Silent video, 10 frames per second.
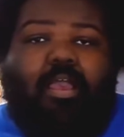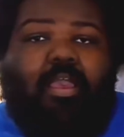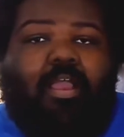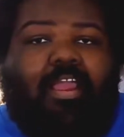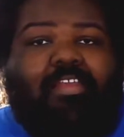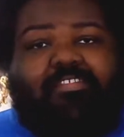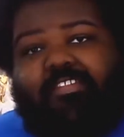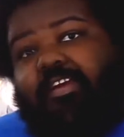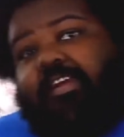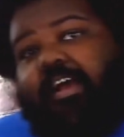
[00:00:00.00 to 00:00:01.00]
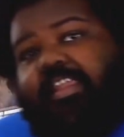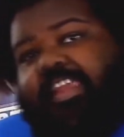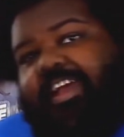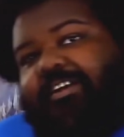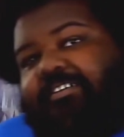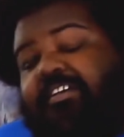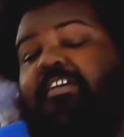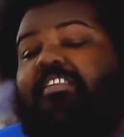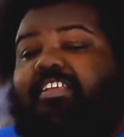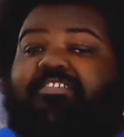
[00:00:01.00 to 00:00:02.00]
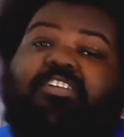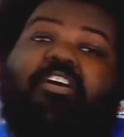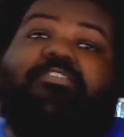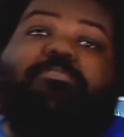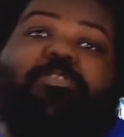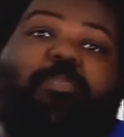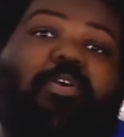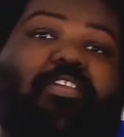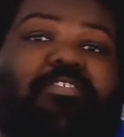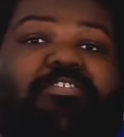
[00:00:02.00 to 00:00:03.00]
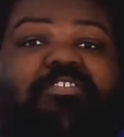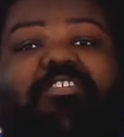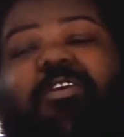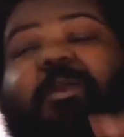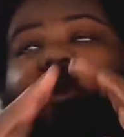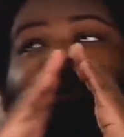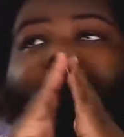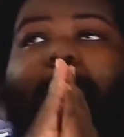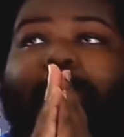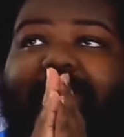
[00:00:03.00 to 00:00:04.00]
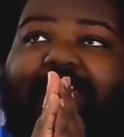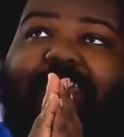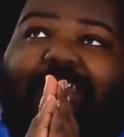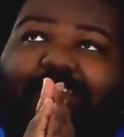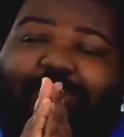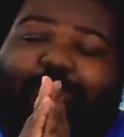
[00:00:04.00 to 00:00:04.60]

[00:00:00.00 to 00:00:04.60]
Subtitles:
they're gone now. Let's talk some spoilers. Man,